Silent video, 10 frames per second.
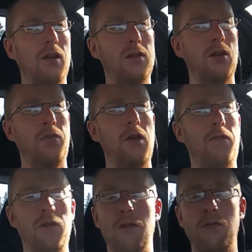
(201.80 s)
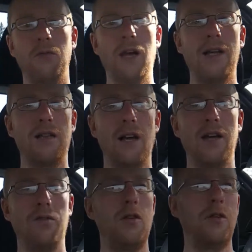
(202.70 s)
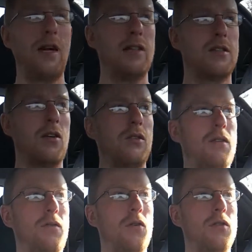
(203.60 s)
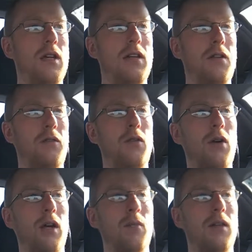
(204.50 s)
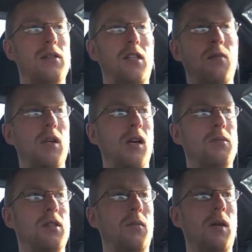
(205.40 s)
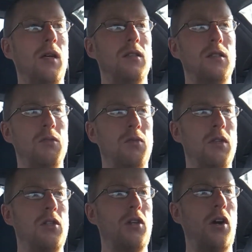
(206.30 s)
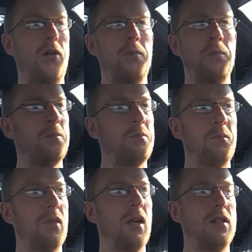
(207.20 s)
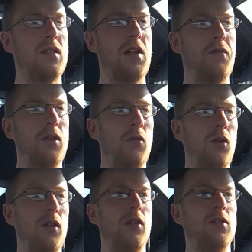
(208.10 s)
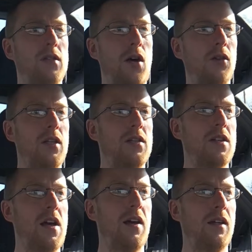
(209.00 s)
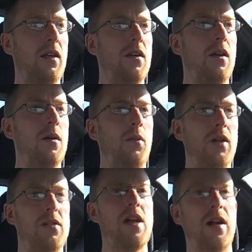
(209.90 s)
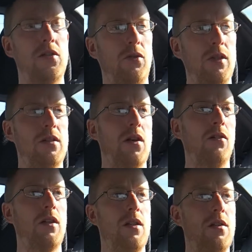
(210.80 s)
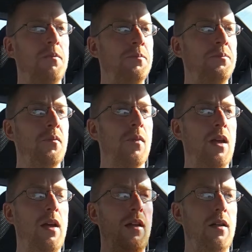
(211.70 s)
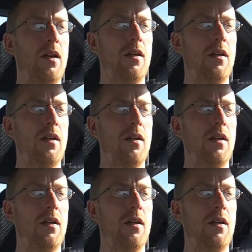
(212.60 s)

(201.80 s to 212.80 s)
So if you like that, if you like salty foods, I definitely recommend steaming up some Swiss chard. It's definitely a really good salty snack, but it's naturally salty, and